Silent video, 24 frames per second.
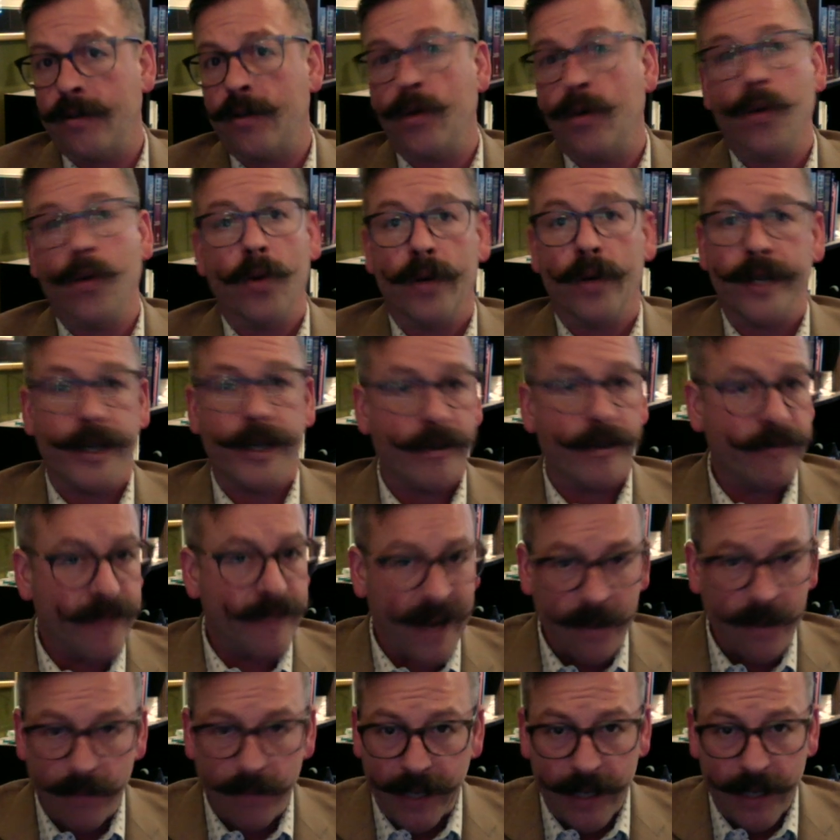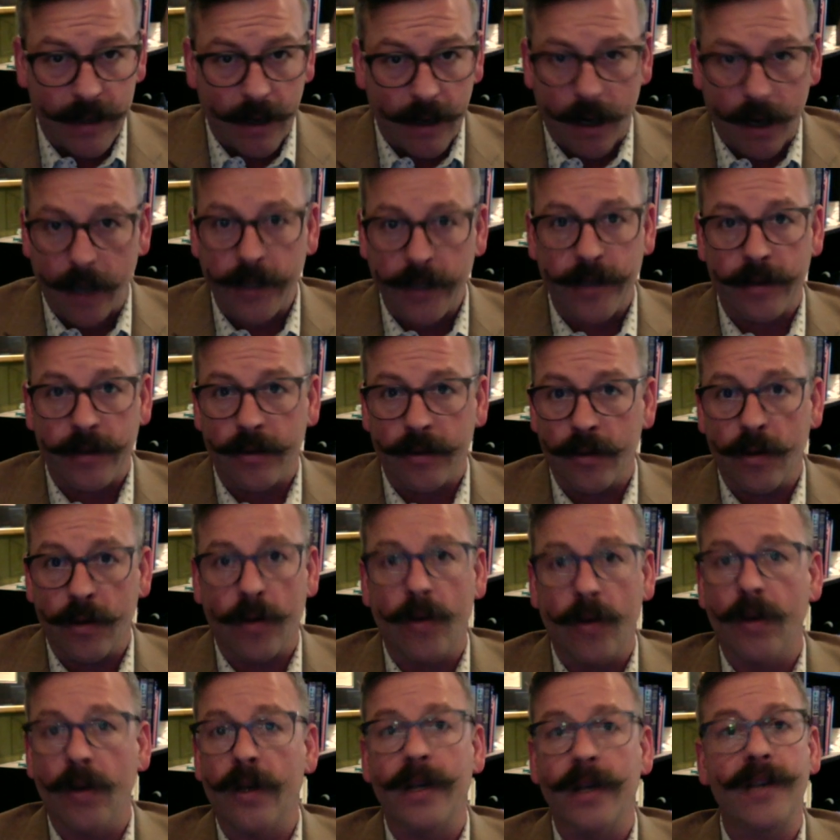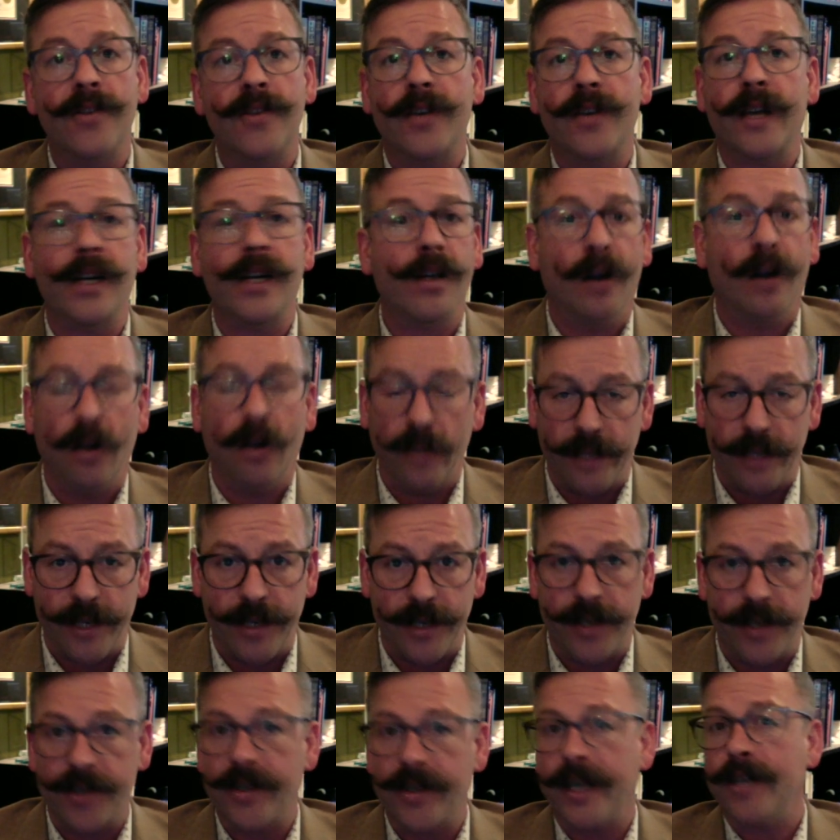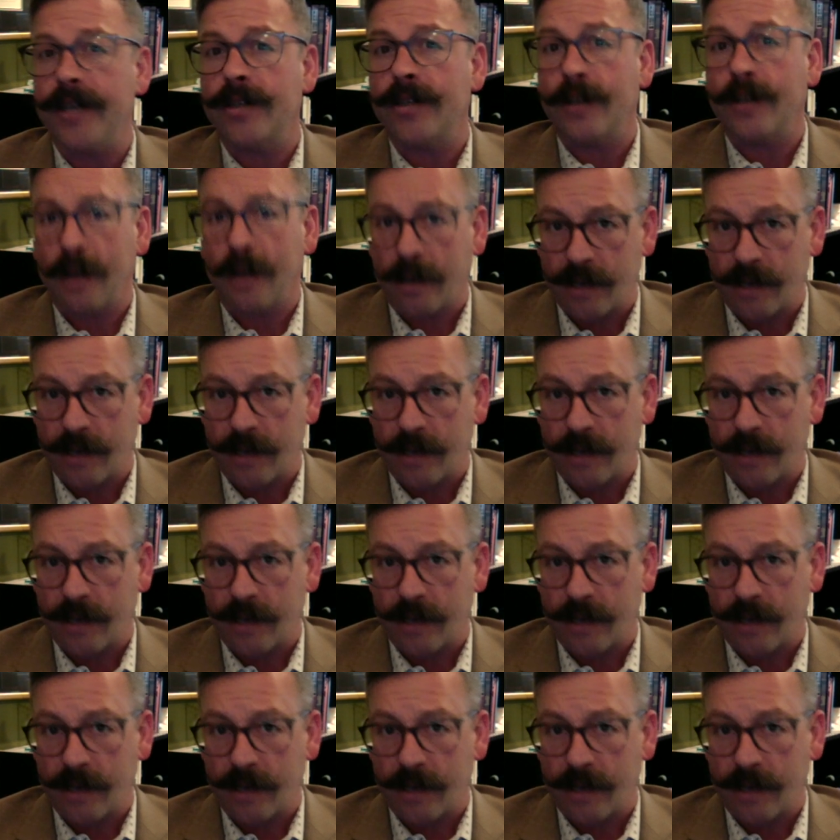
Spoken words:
or your family doctor or a psychologist that talks